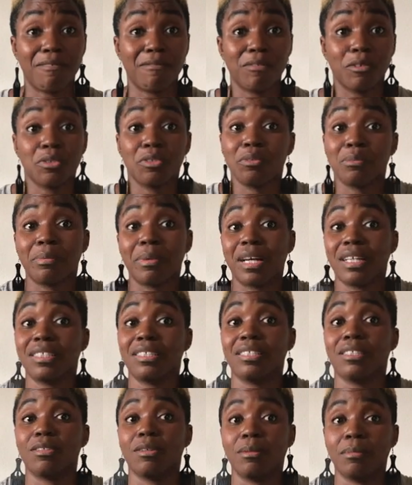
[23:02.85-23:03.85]
afford to
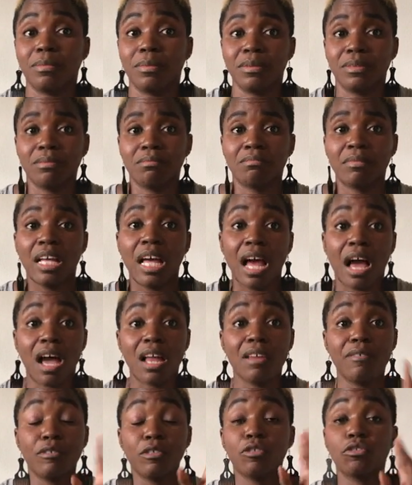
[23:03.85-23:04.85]
pass it up.
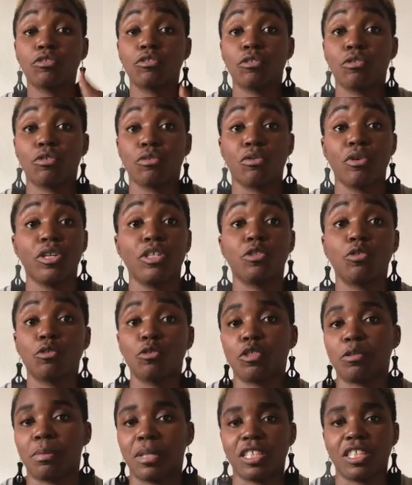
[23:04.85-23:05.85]
I'll even throw in
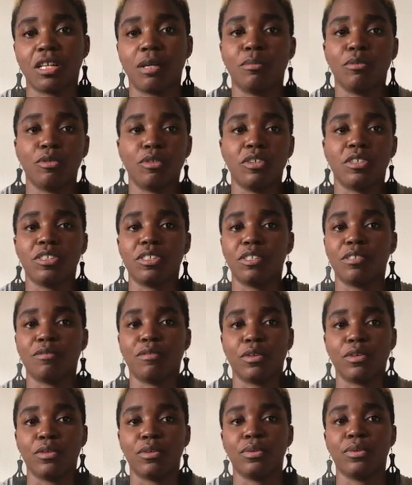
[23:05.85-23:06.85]
2 special bonuses
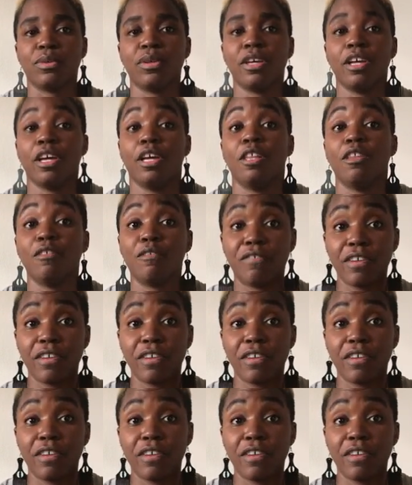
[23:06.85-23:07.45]
for you. The